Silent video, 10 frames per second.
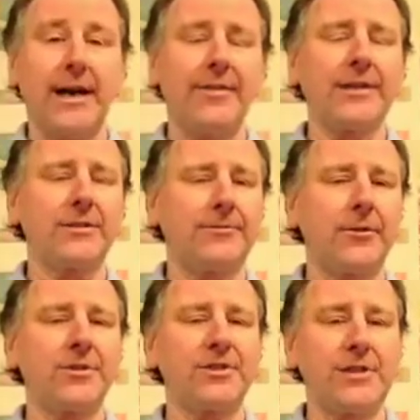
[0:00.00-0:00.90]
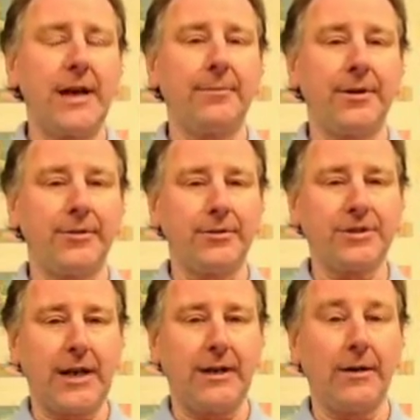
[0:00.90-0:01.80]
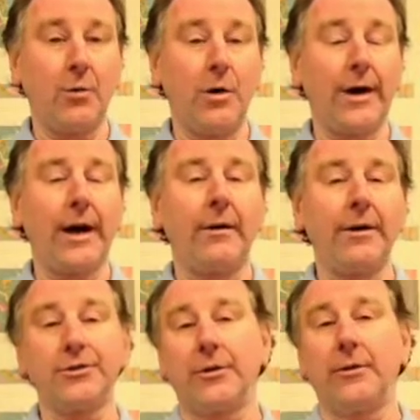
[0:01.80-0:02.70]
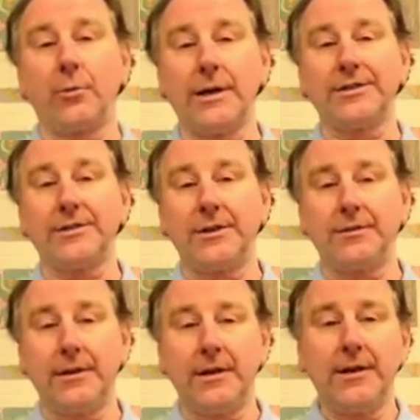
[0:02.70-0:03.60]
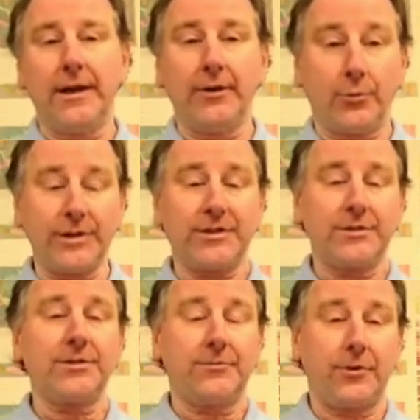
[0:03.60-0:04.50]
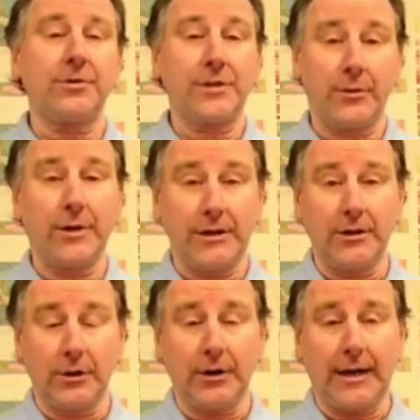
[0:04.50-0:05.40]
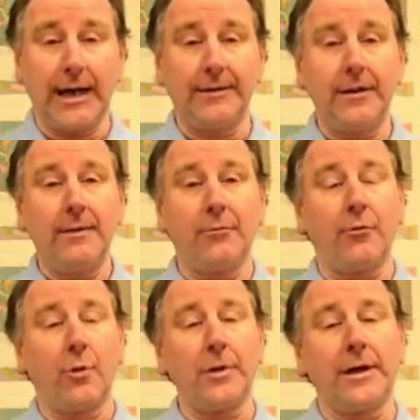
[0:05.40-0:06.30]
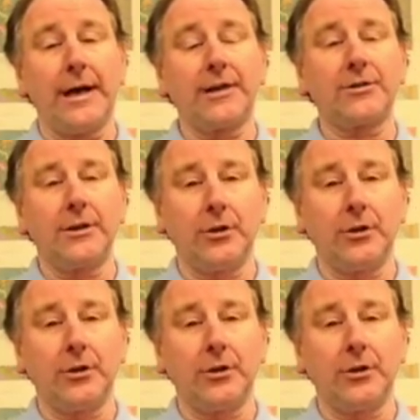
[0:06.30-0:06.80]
And that's a first step in understanding what areas are at risk. And risk is the first thing we need to look at before we can actually